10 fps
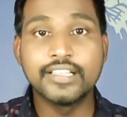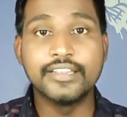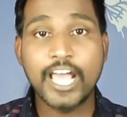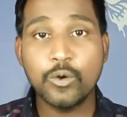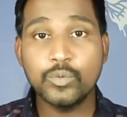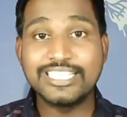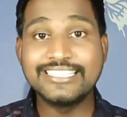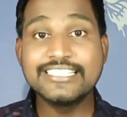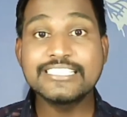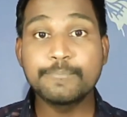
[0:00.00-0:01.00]
Now
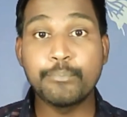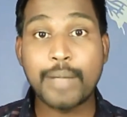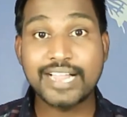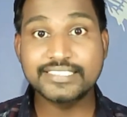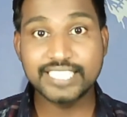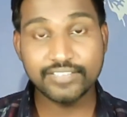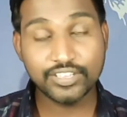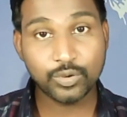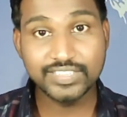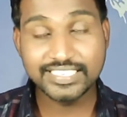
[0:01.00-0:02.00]
in this part
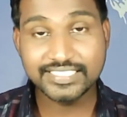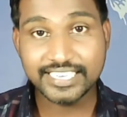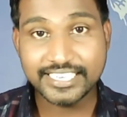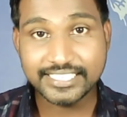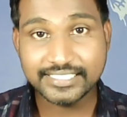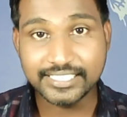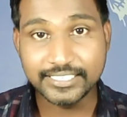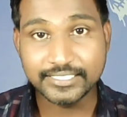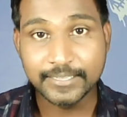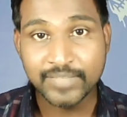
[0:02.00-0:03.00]
7 of this training
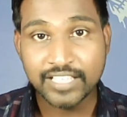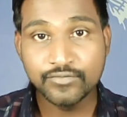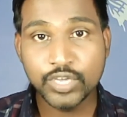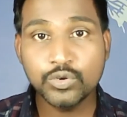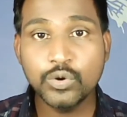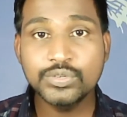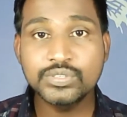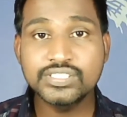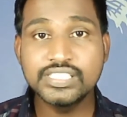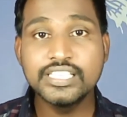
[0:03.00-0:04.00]
series, we are going to
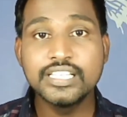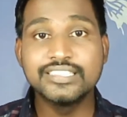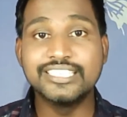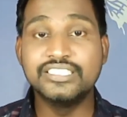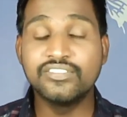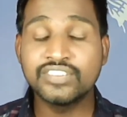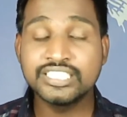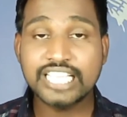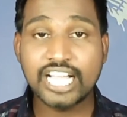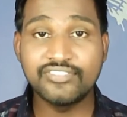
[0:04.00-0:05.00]
see the
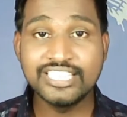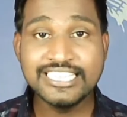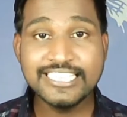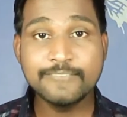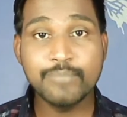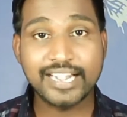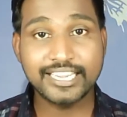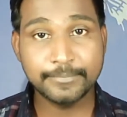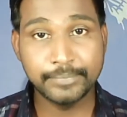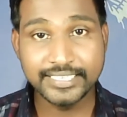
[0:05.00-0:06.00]
different affiliate
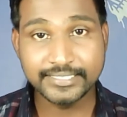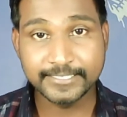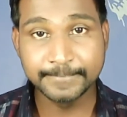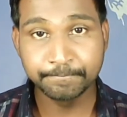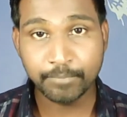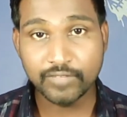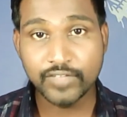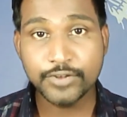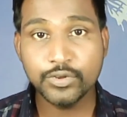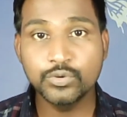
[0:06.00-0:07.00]
marketplaces
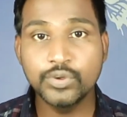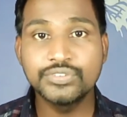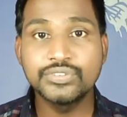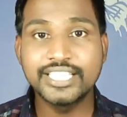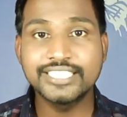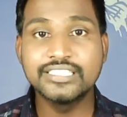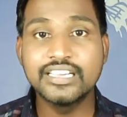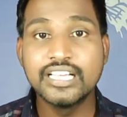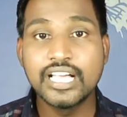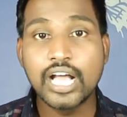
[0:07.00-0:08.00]
where you're going to get
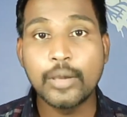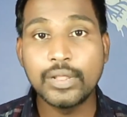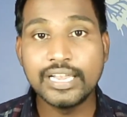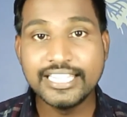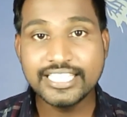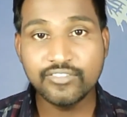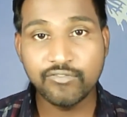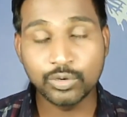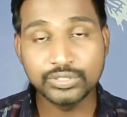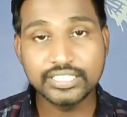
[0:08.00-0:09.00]
the link
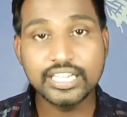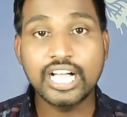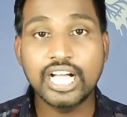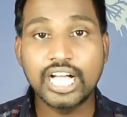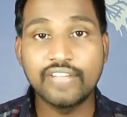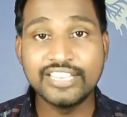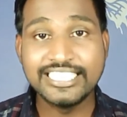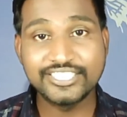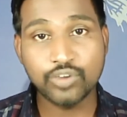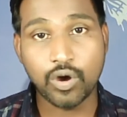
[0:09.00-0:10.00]
for the
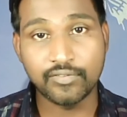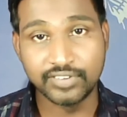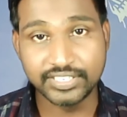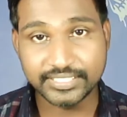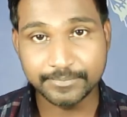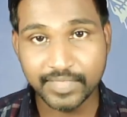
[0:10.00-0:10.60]
affiliate offers.